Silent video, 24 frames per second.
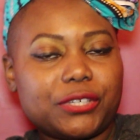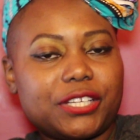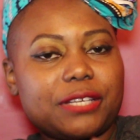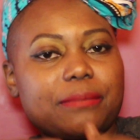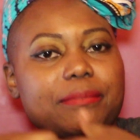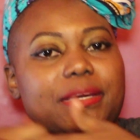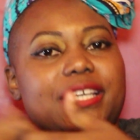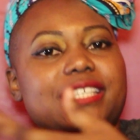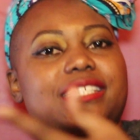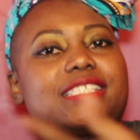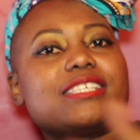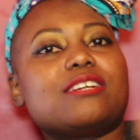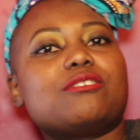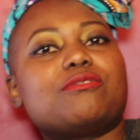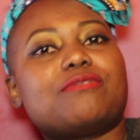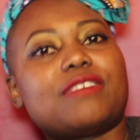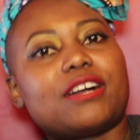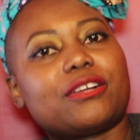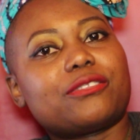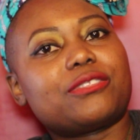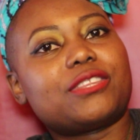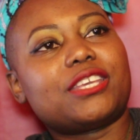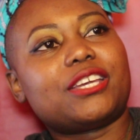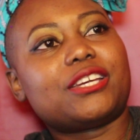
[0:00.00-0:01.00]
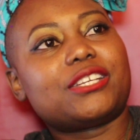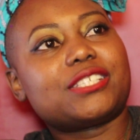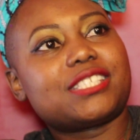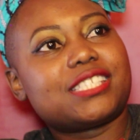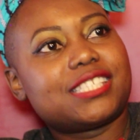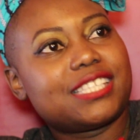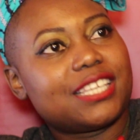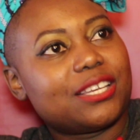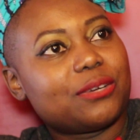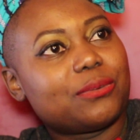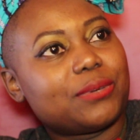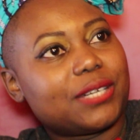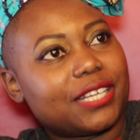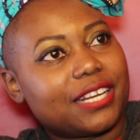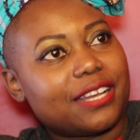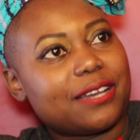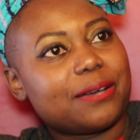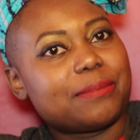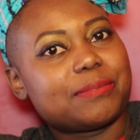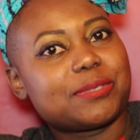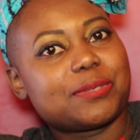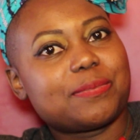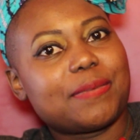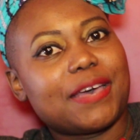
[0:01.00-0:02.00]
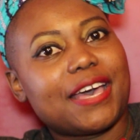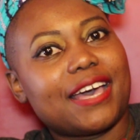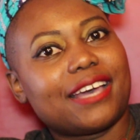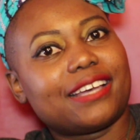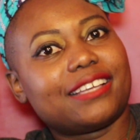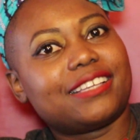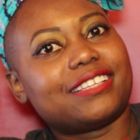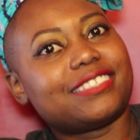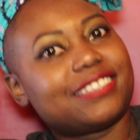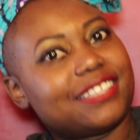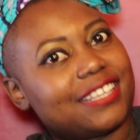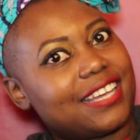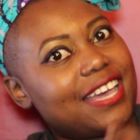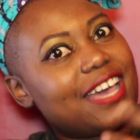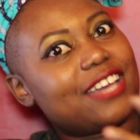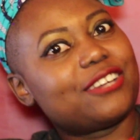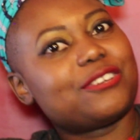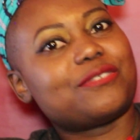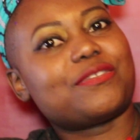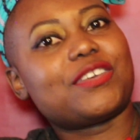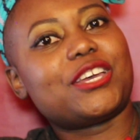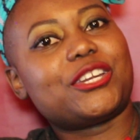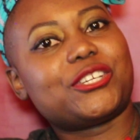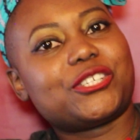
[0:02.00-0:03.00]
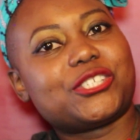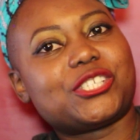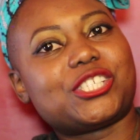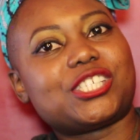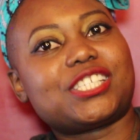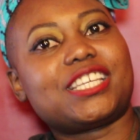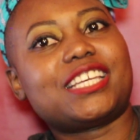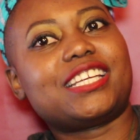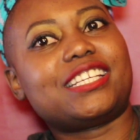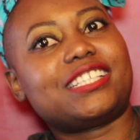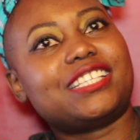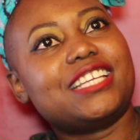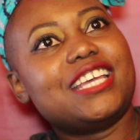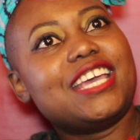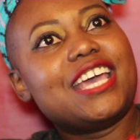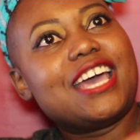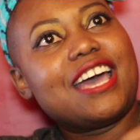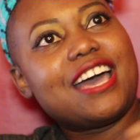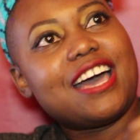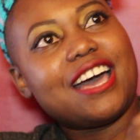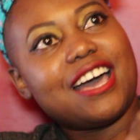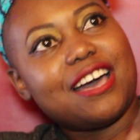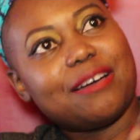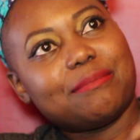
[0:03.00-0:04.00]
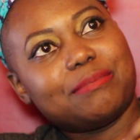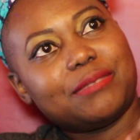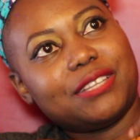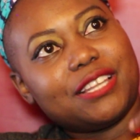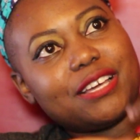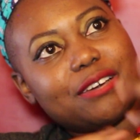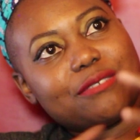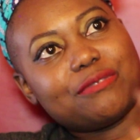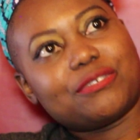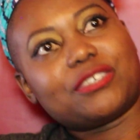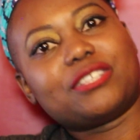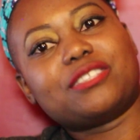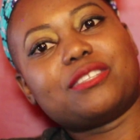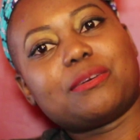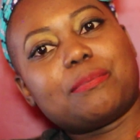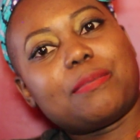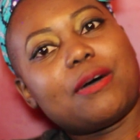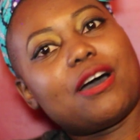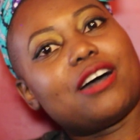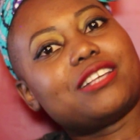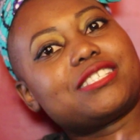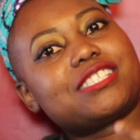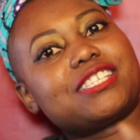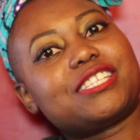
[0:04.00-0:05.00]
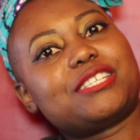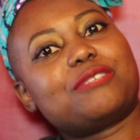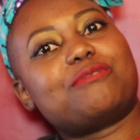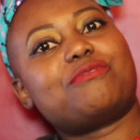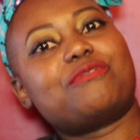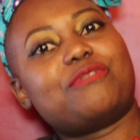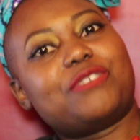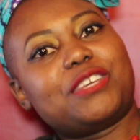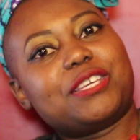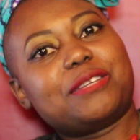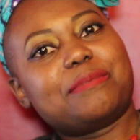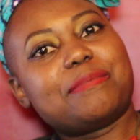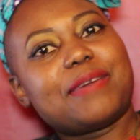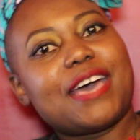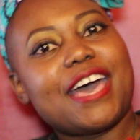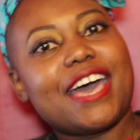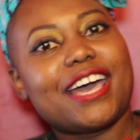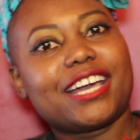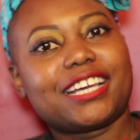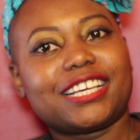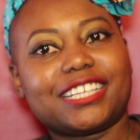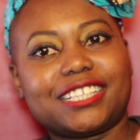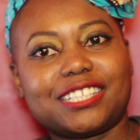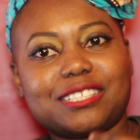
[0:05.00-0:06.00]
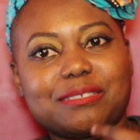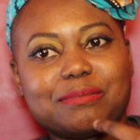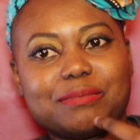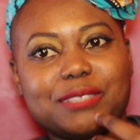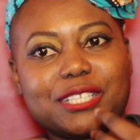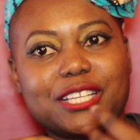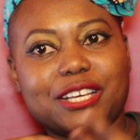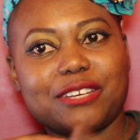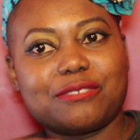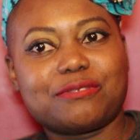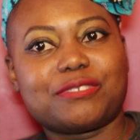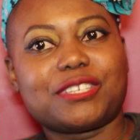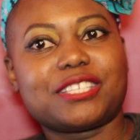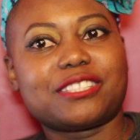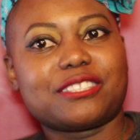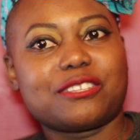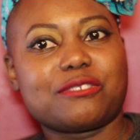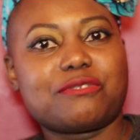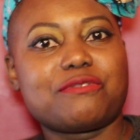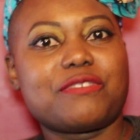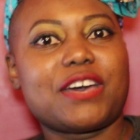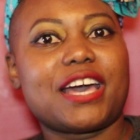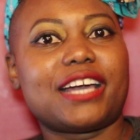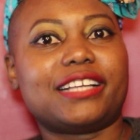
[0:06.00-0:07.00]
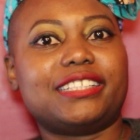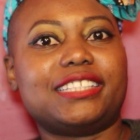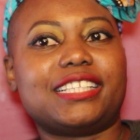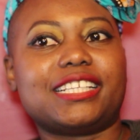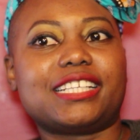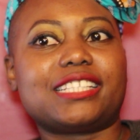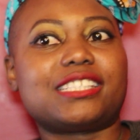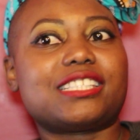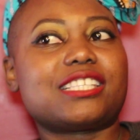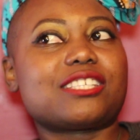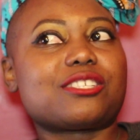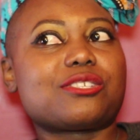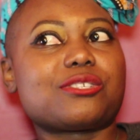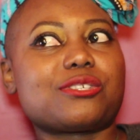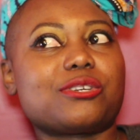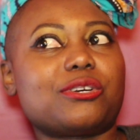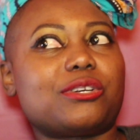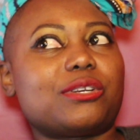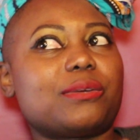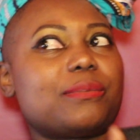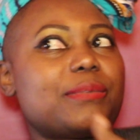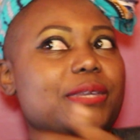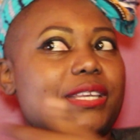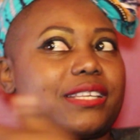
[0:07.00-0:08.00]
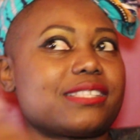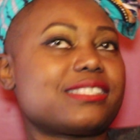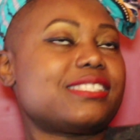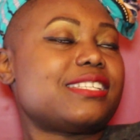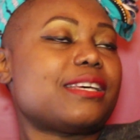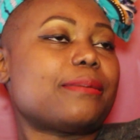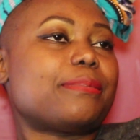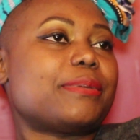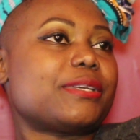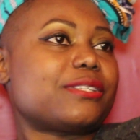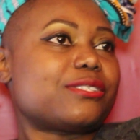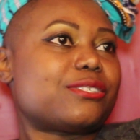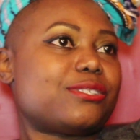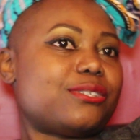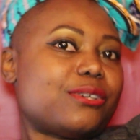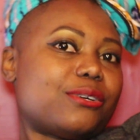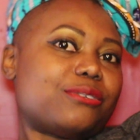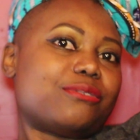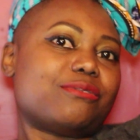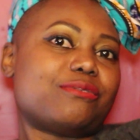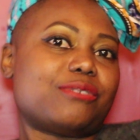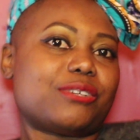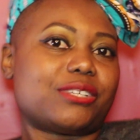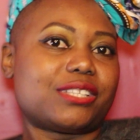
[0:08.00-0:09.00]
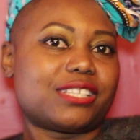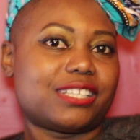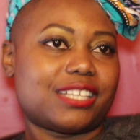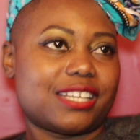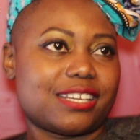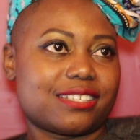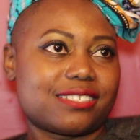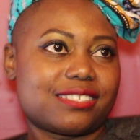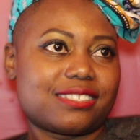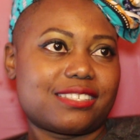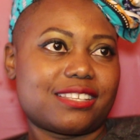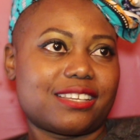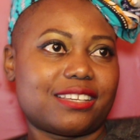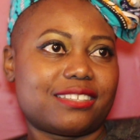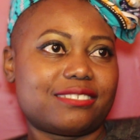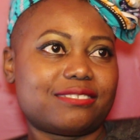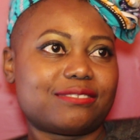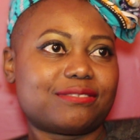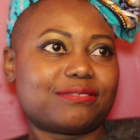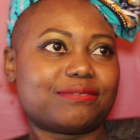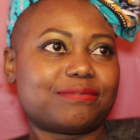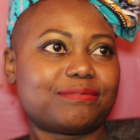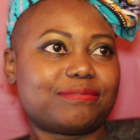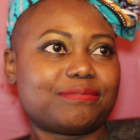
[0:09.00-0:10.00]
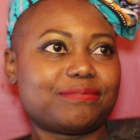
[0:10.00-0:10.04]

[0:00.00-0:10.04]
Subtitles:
putting myself out there and seeing what comes back and the kind of energy, and I'm loving the positive feedback, and I'm loving the fact that this is going to be a stepping stone for the next thing.